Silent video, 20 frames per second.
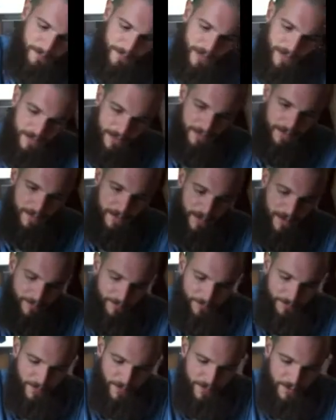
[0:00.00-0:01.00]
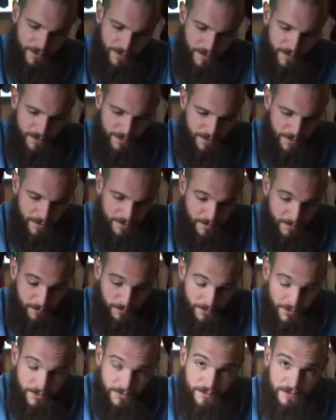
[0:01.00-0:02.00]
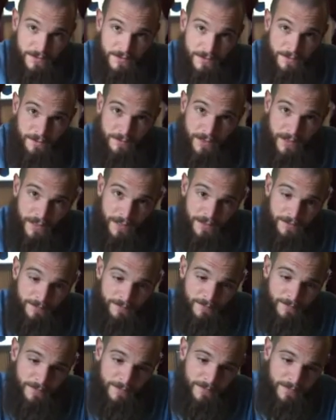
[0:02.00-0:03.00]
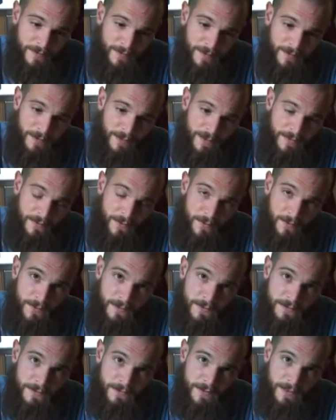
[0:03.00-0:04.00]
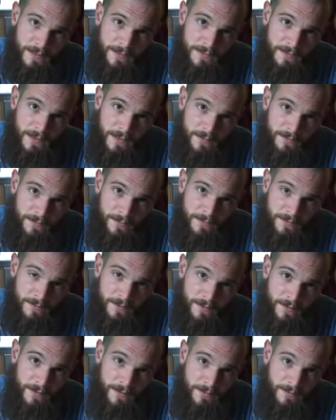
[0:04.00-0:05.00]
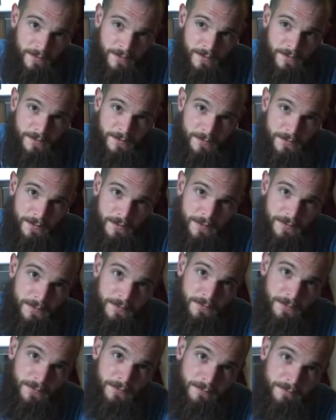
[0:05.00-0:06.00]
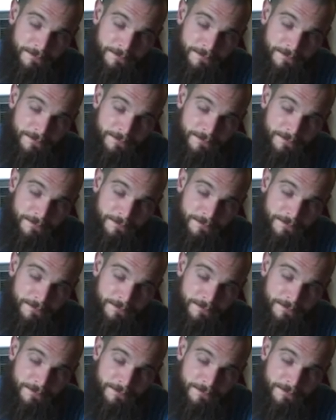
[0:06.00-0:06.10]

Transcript: potting that. But until then, as always, stay safe, and I'll talk to you again soon.